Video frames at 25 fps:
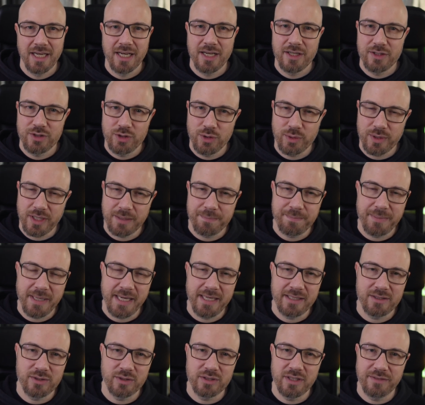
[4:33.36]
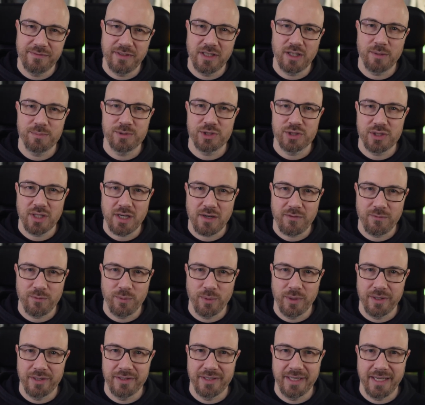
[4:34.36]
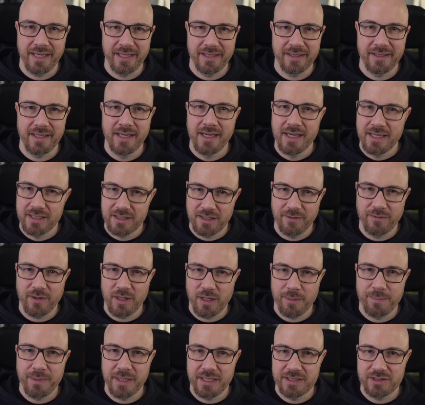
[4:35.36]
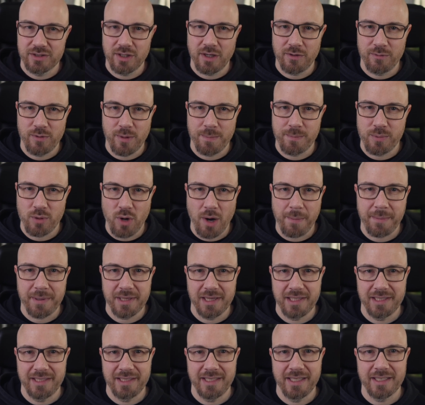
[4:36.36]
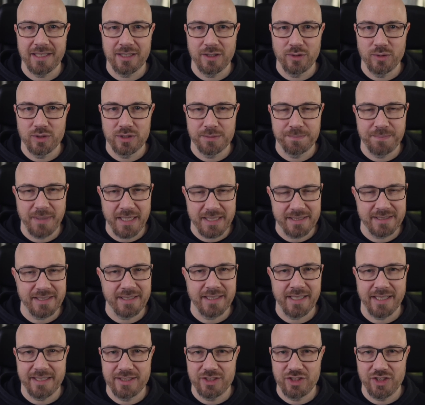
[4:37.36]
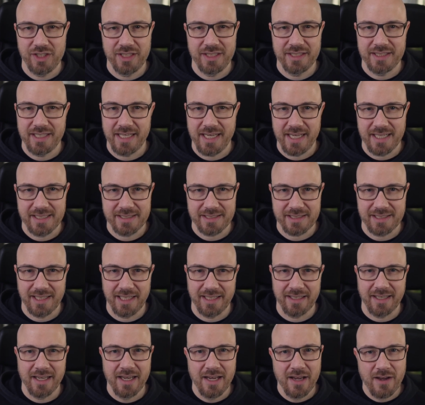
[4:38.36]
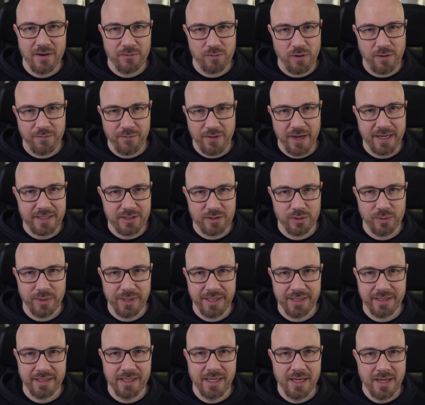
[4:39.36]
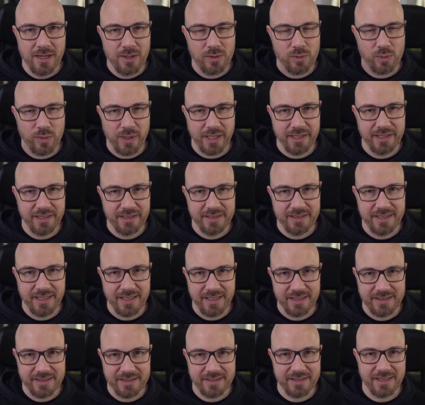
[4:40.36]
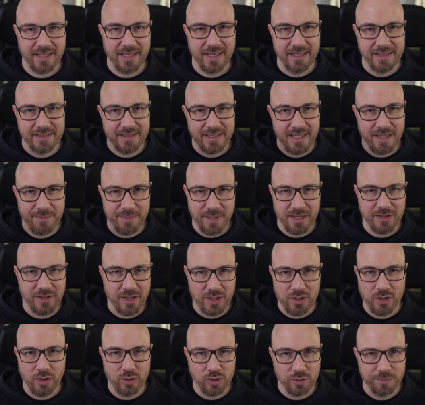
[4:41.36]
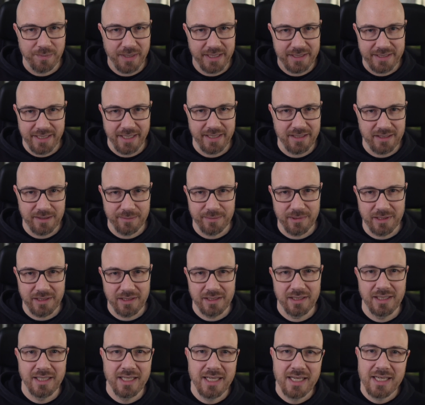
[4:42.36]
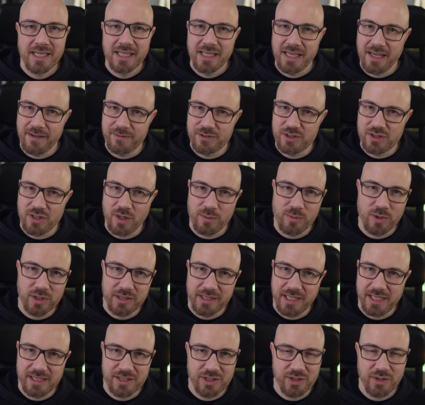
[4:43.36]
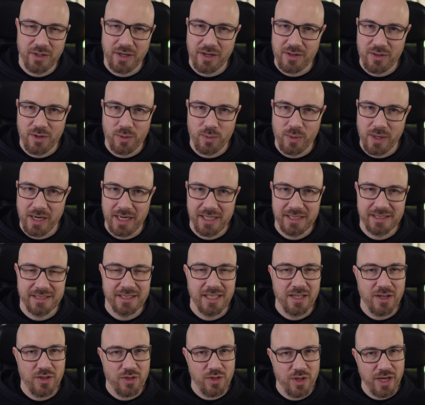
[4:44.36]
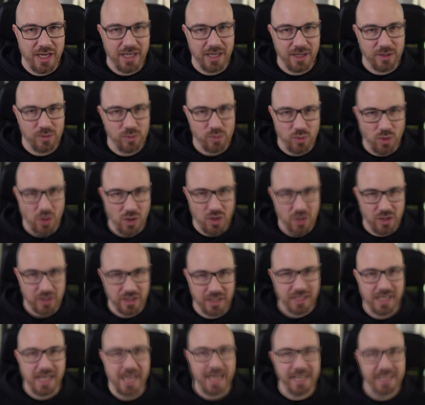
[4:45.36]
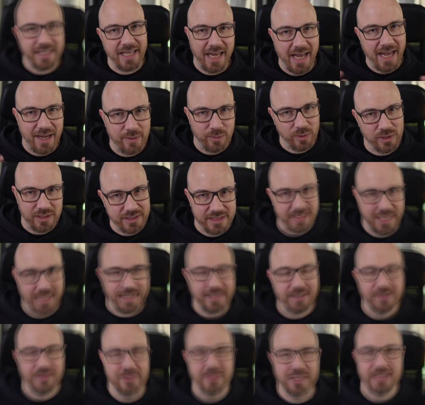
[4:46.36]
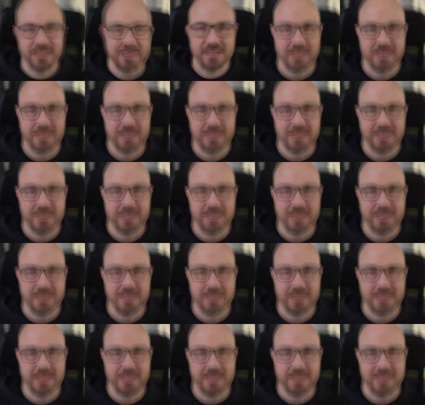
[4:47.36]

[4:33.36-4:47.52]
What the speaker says: You get paid to develop software, and developing software properly includes basic hygiene tasks like refactoring, writing tests, and keeping the code maintainable. If someone tells you otherwise, they are wrong, and I will die on that